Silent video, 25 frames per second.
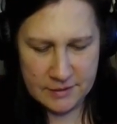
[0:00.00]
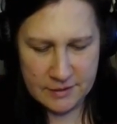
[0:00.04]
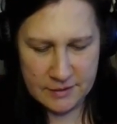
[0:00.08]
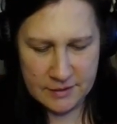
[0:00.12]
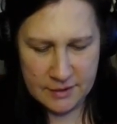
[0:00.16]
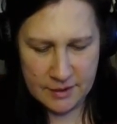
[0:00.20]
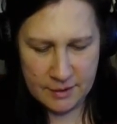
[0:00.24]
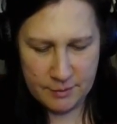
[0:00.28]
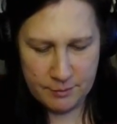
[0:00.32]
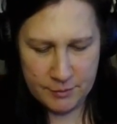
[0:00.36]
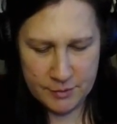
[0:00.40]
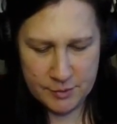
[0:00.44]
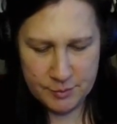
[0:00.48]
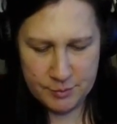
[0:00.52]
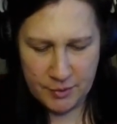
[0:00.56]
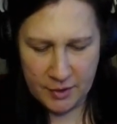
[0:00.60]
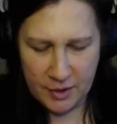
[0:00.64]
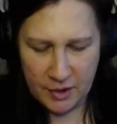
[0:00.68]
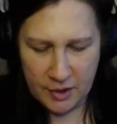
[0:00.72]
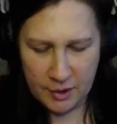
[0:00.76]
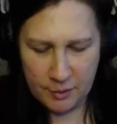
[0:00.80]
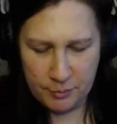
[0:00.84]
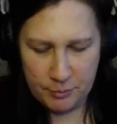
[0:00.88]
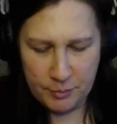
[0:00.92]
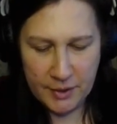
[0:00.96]
It must be
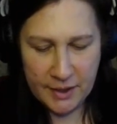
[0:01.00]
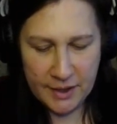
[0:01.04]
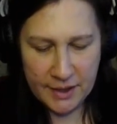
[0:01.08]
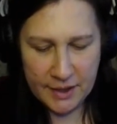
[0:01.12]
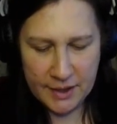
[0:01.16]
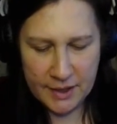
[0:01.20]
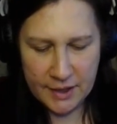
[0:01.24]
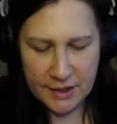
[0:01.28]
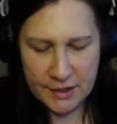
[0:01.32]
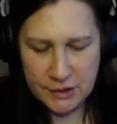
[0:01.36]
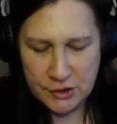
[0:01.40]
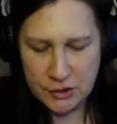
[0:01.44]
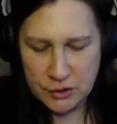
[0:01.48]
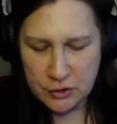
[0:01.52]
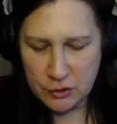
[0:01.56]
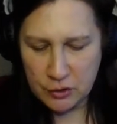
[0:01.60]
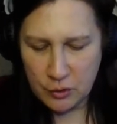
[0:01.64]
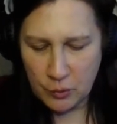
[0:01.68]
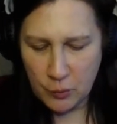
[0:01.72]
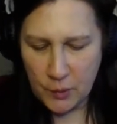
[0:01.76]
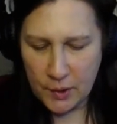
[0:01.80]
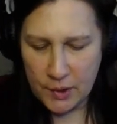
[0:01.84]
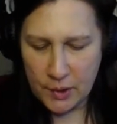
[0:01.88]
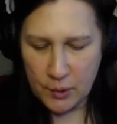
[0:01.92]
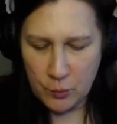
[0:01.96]
hard being an angel
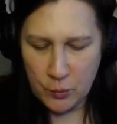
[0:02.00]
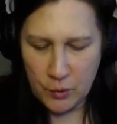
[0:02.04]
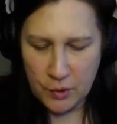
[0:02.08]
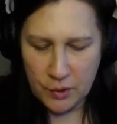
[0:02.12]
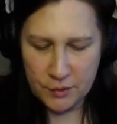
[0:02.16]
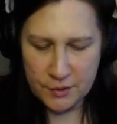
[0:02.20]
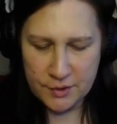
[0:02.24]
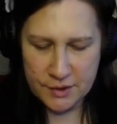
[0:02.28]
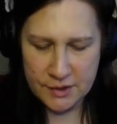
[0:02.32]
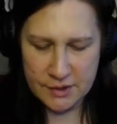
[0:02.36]
when the world